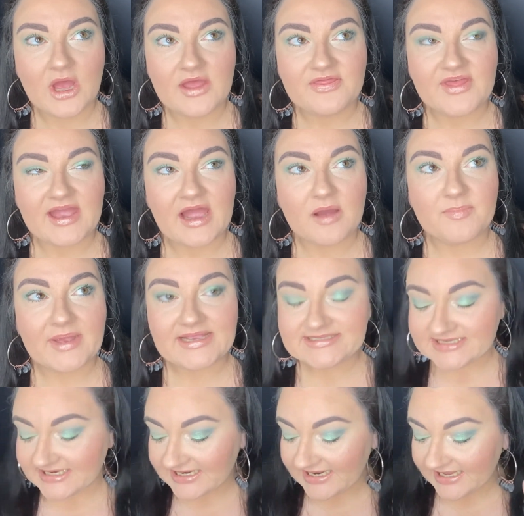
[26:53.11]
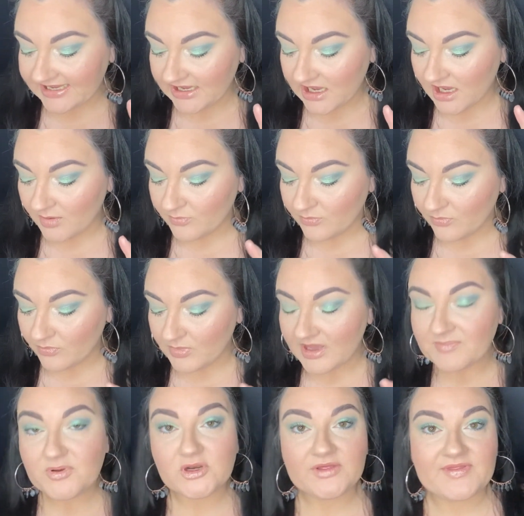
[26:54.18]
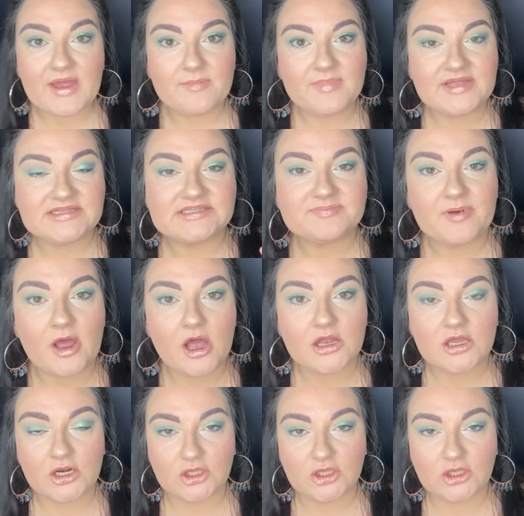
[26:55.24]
They are basically, putting that mint sparkle